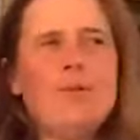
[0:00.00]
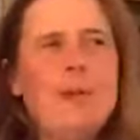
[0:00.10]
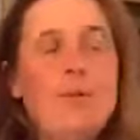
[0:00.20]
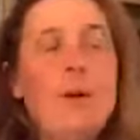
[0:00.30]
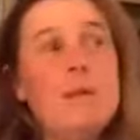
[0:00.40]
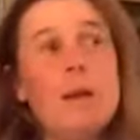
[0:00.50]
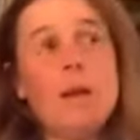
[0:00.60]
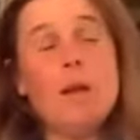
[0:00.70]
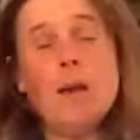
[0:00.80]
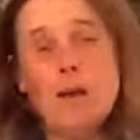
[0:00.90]
mean, I
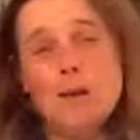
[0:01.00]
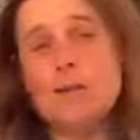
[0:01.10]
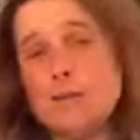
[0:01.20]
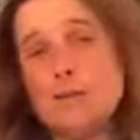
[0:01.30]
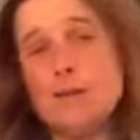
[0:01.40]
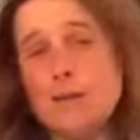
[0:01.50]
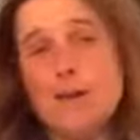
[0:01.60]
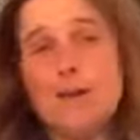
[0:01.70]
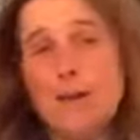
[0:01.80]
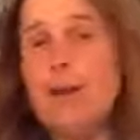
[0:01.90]
listen.
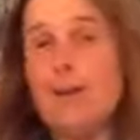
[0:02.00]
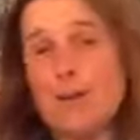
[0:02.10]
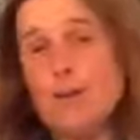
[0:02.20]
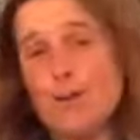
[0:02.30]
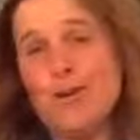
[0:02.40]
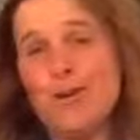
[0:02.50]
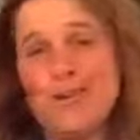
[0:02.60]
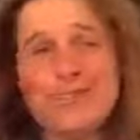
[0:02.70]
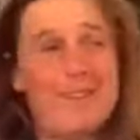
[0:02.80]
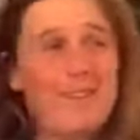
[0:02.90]
I like a good
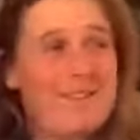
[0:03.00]
holiday.